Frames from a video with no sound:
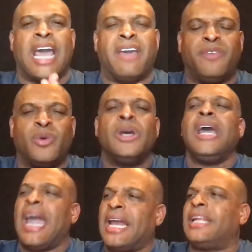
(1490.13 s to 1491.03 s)
gave you,
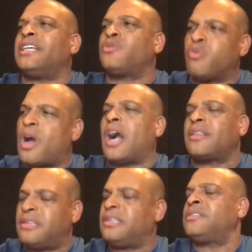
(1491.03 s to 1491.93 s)
and let's
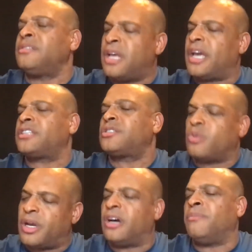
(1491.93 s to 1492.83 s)
rock this next
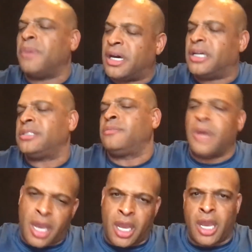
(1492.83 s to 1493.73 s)
12 months,
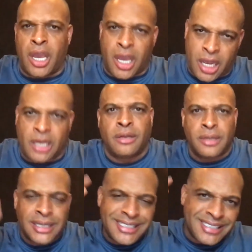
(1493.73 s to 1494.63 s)
man.
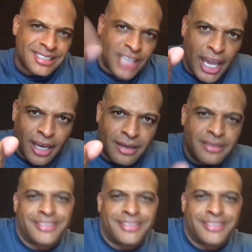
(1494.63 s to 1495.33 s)
See ya.